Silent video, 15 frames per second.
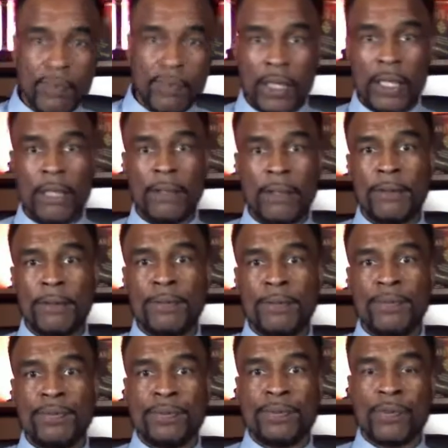Okay?
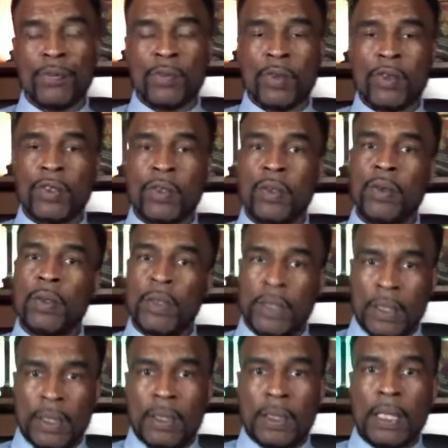So,
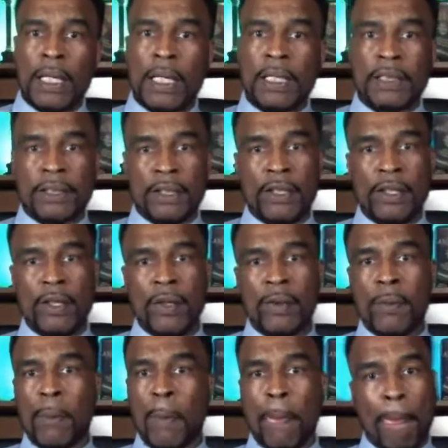guys, you know,
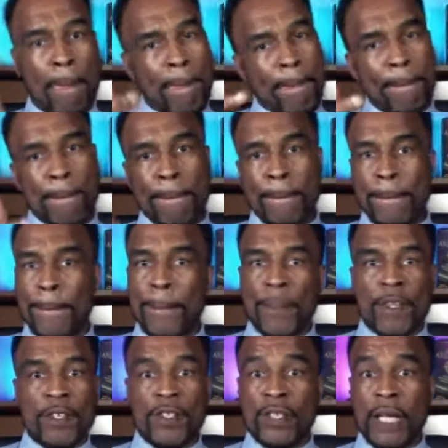
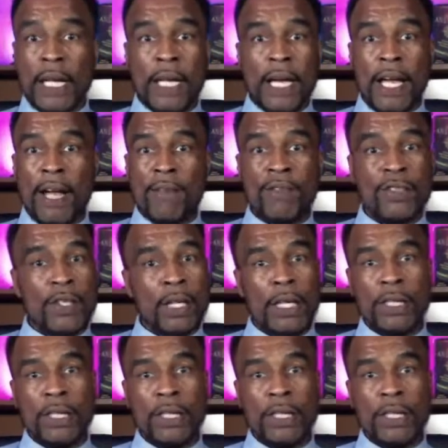you can't have